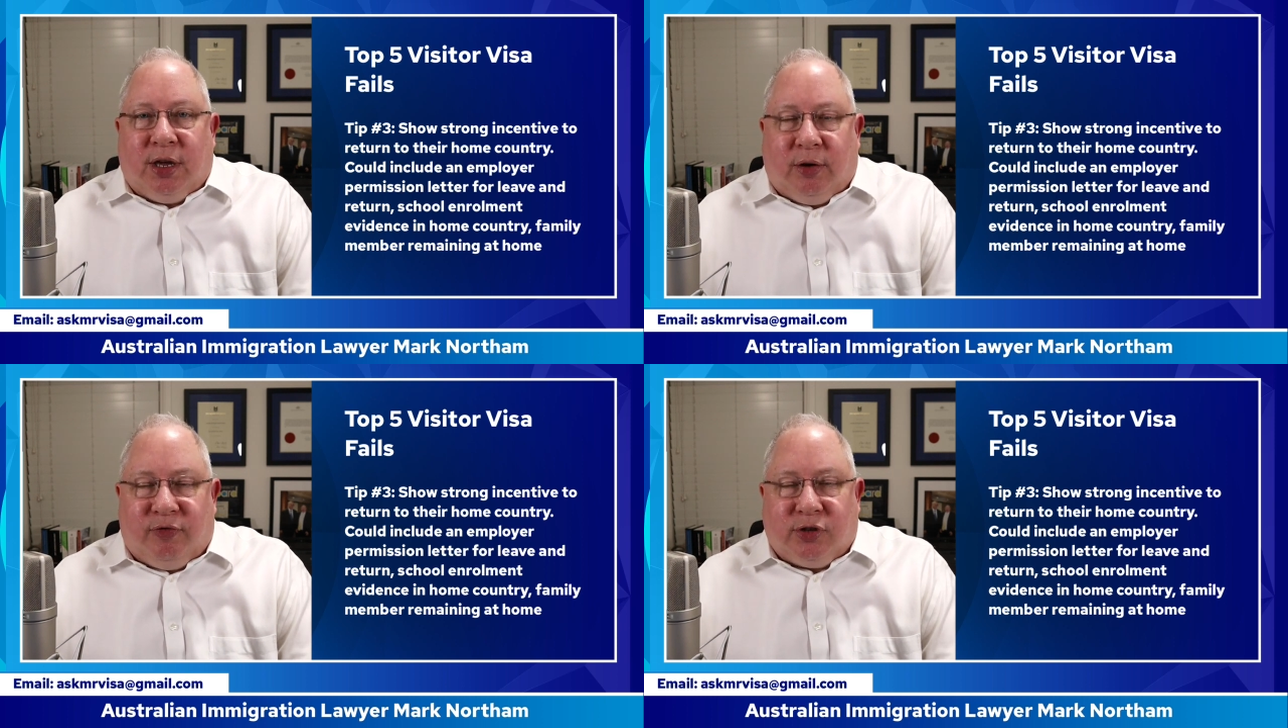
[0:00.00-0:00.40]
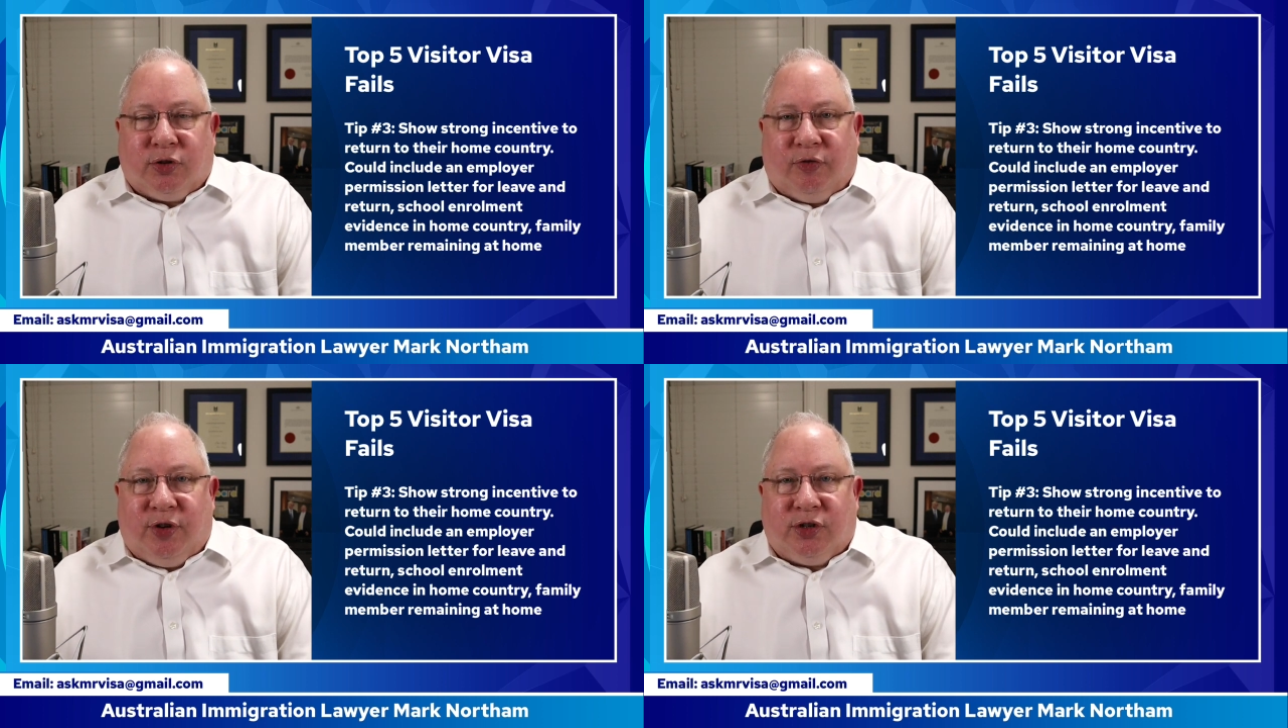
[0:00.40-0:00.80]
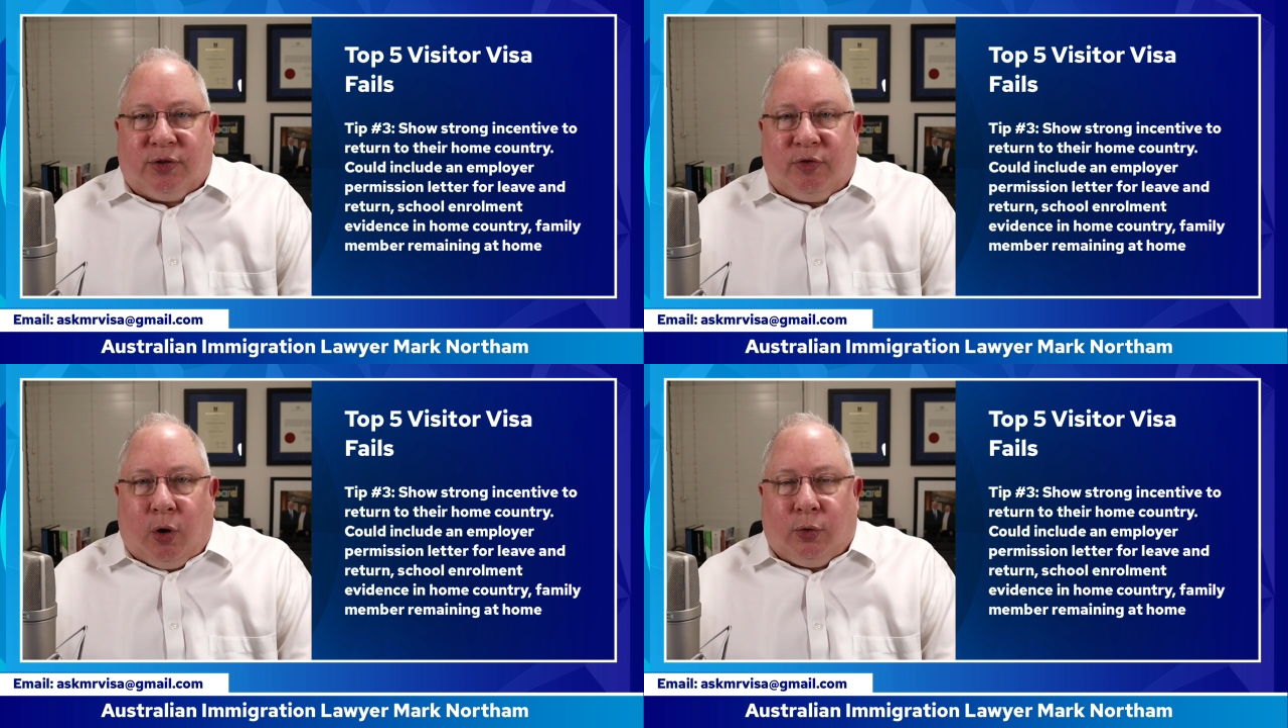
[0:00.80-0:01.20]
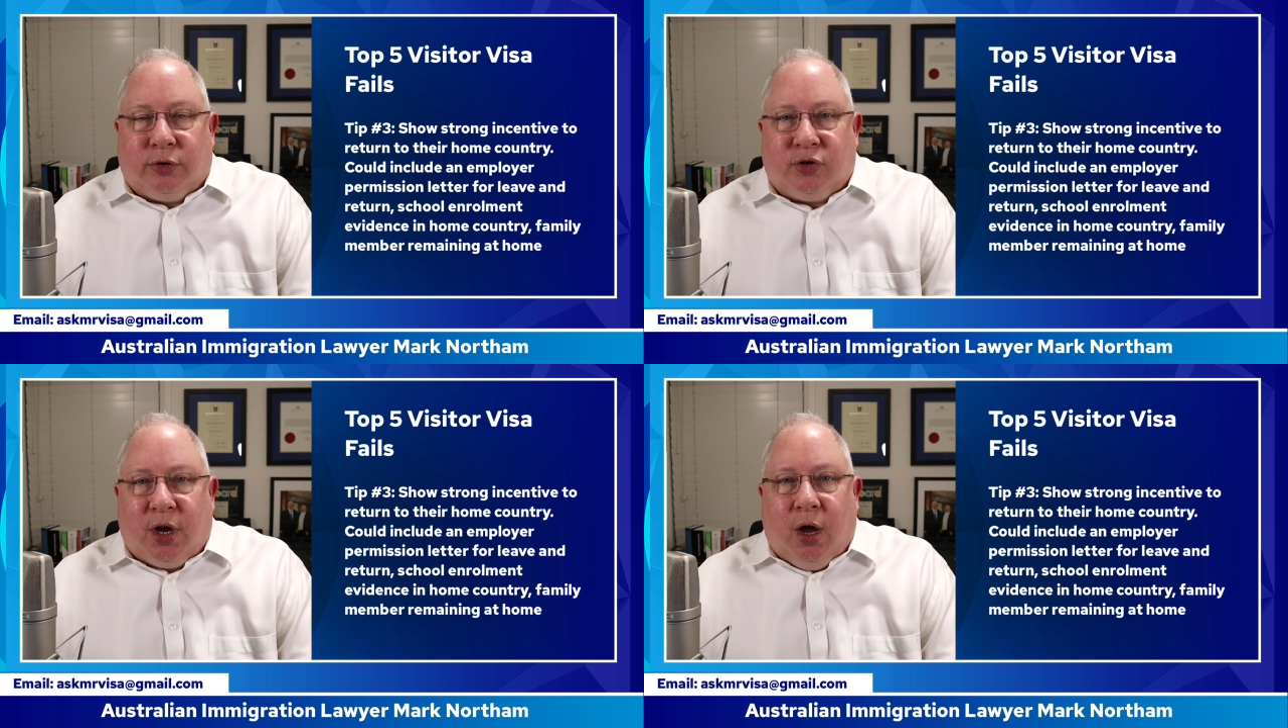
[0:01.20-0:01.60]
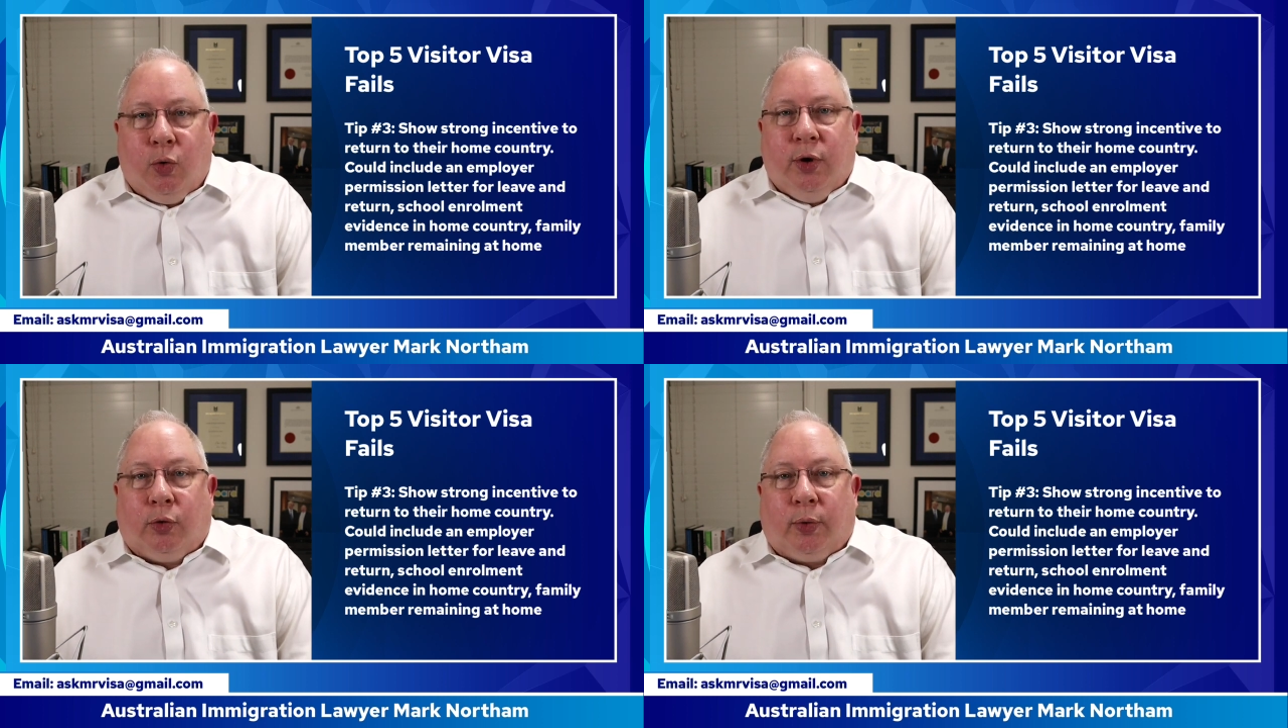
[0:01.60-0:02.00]
visitor visa holders
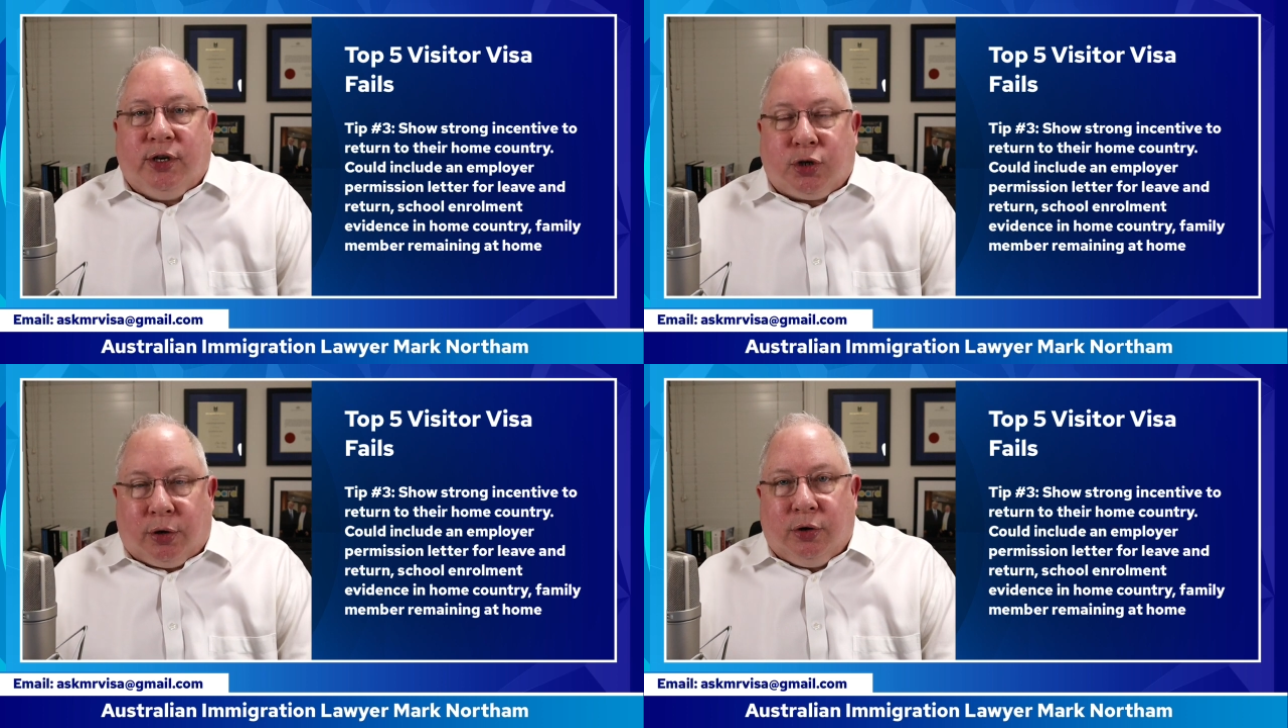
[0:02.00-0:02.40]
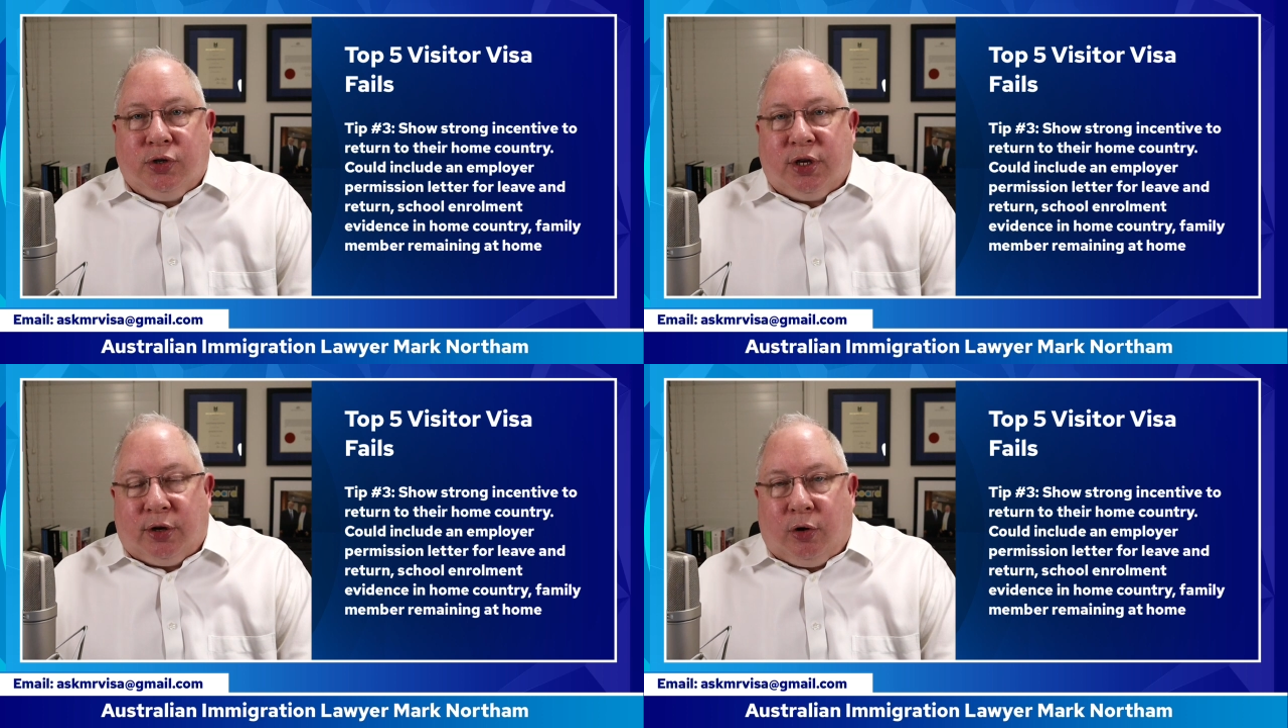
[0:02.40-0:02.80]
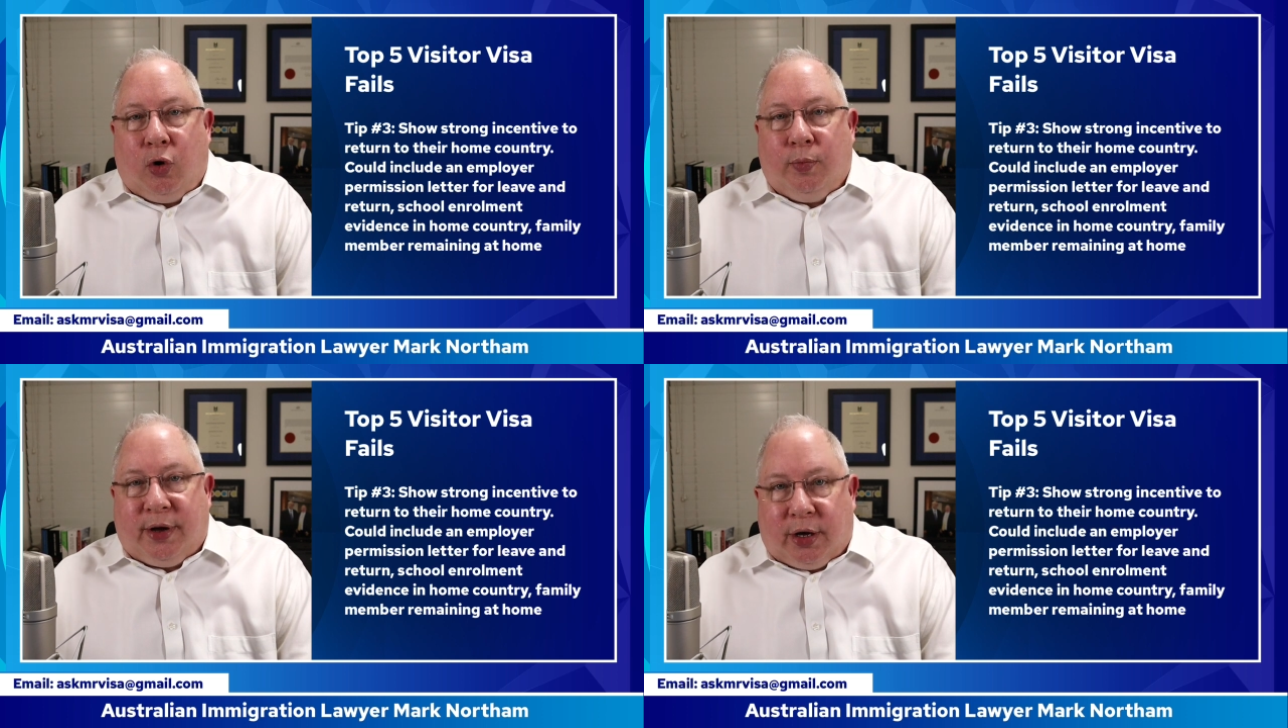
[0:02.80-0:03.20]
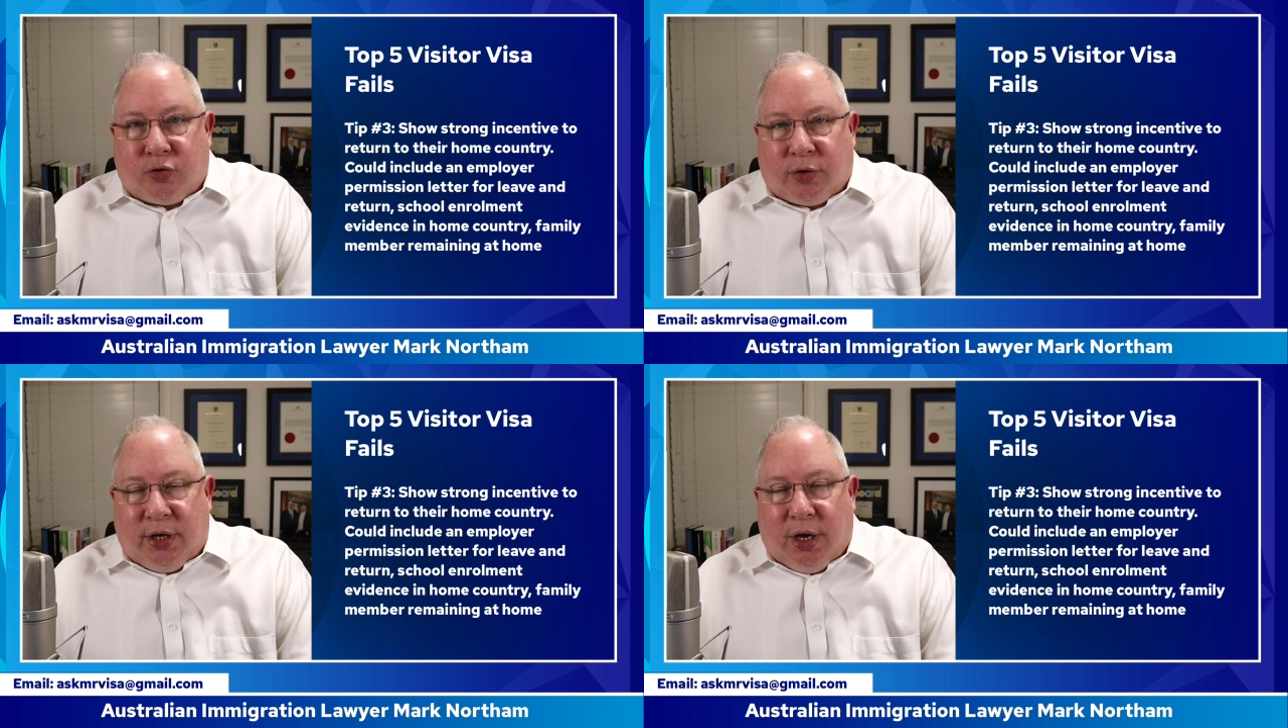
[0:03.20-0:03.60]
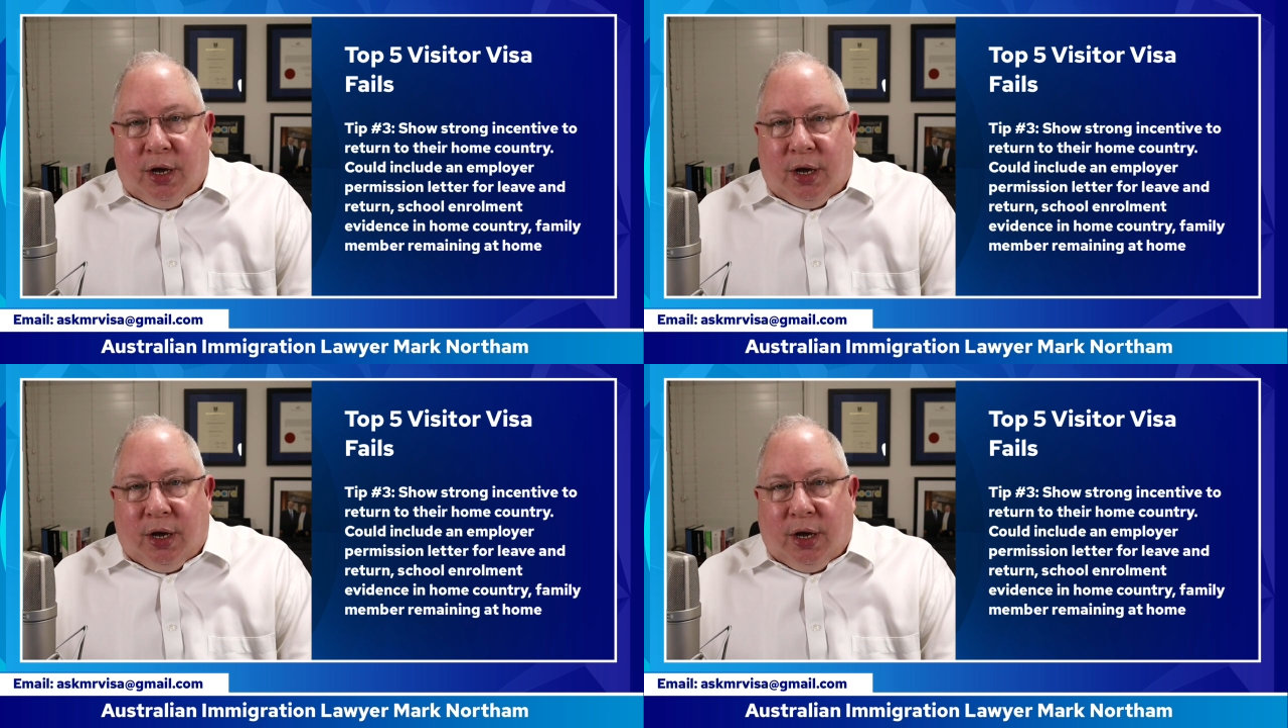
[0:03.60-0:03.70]
will return to their home country